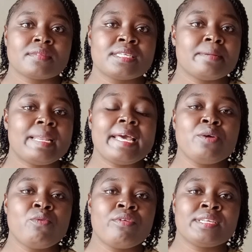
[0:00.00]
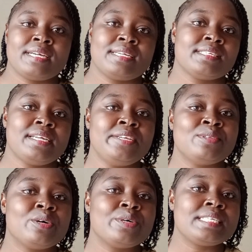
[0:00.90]
supplying water into
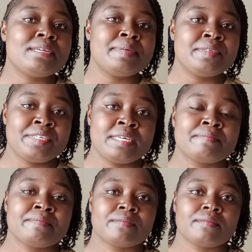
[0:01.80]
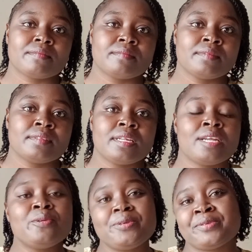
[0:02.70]
the hostel building
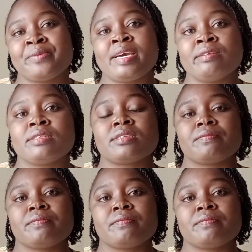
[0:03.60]
and who knows where else.